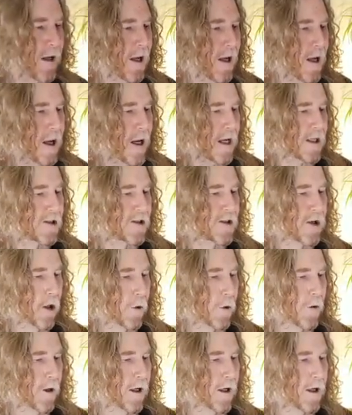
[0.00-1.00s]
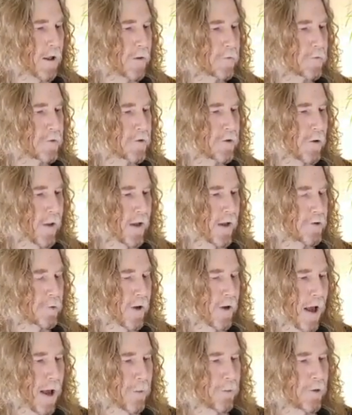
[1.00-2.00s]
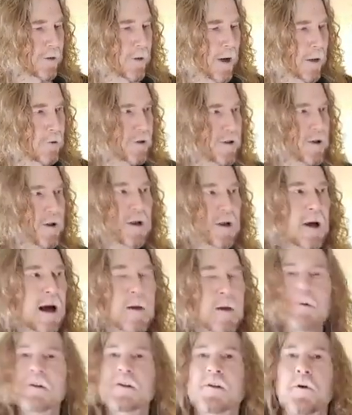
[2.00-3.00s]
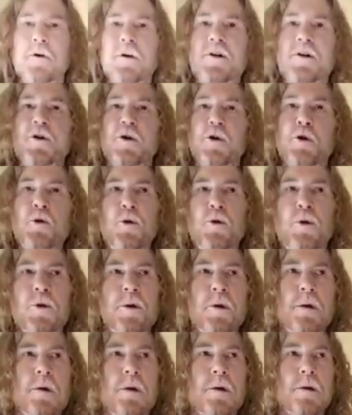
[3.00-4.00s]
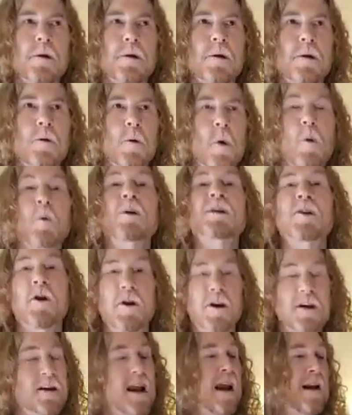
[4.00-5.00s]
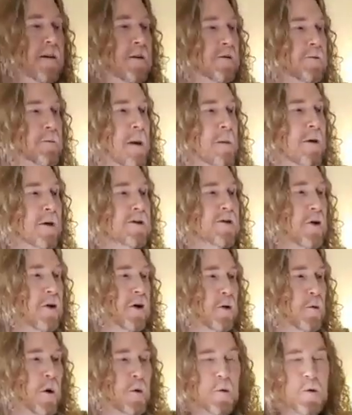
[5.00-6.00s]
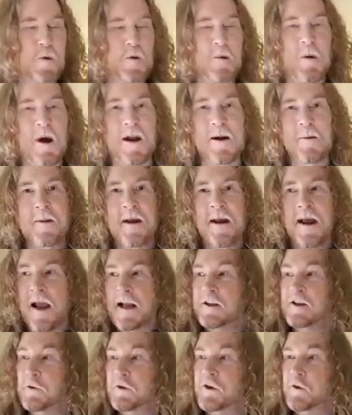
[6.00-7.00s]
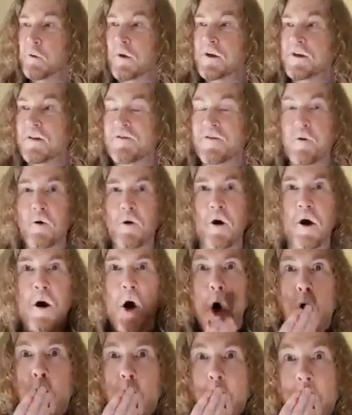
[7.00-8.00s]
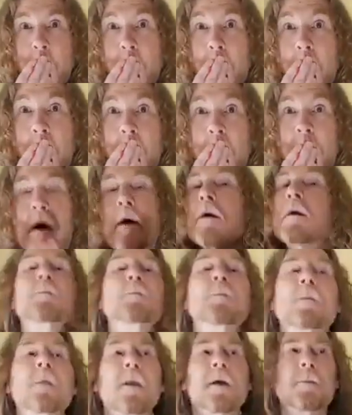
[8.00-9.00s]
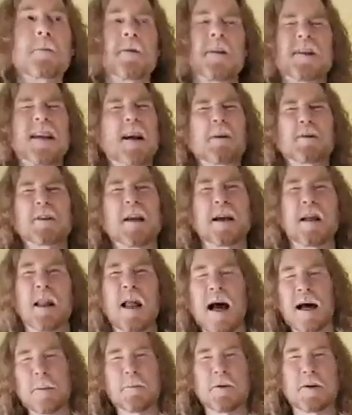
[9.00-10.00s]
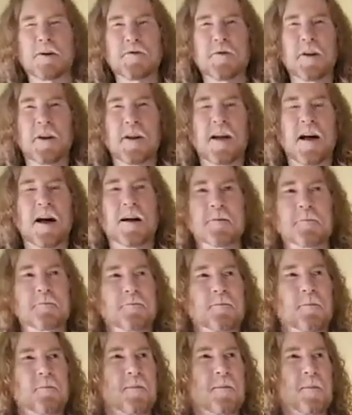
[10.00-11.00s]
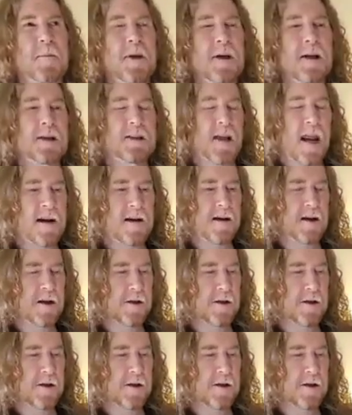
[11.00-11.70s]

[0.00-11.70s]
So that's what happened. I was 32. Well, we started dating. Maybe I was 31 when we met, and she was 24. Oh, sounds like a lot, but it's really not. It's 8 years.